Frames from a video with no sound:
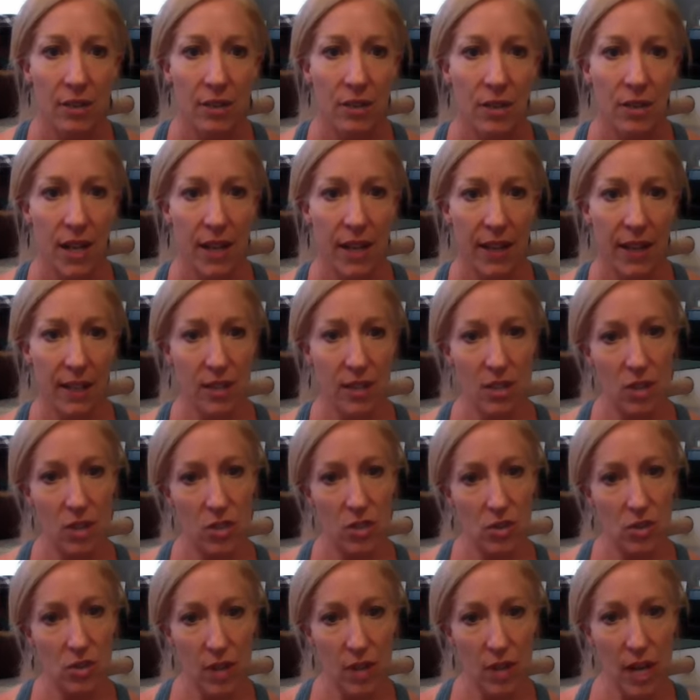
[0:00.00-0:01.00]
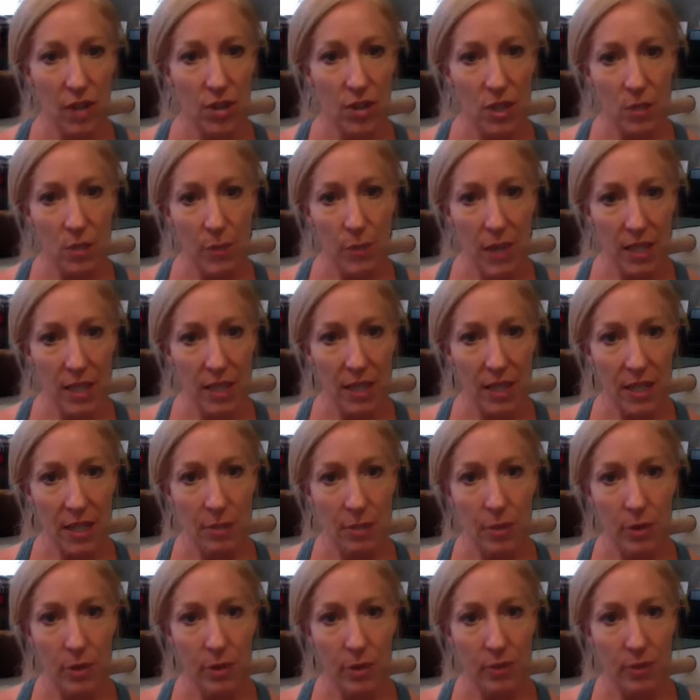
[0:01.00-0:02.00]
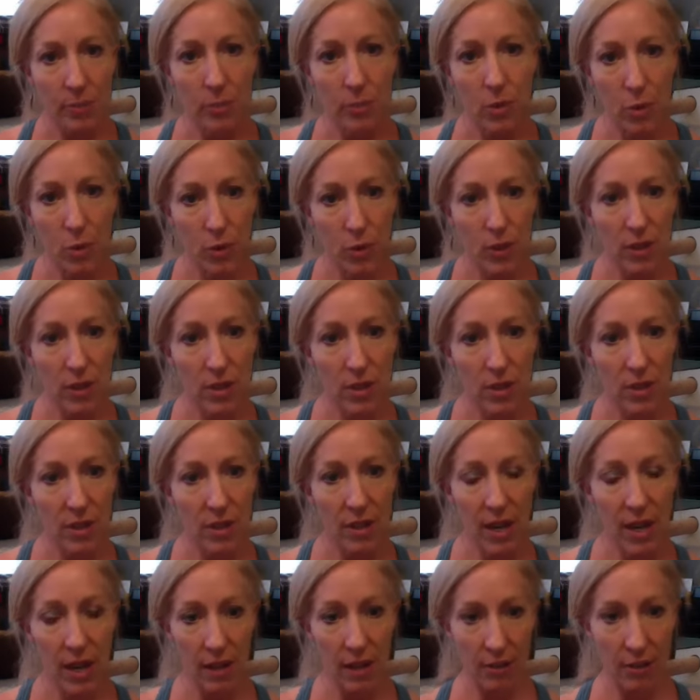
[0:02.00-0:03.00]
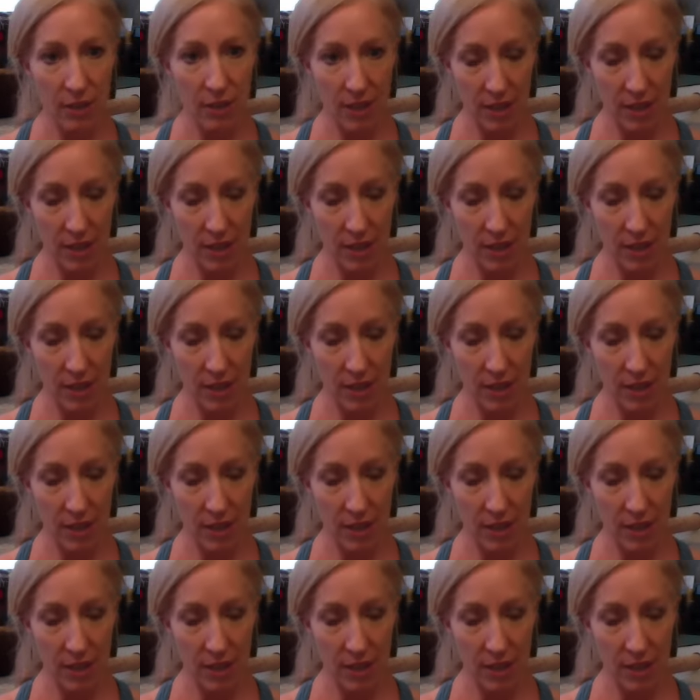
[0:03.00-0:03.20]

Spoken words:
or I like to stretch my tailbone towards the ground,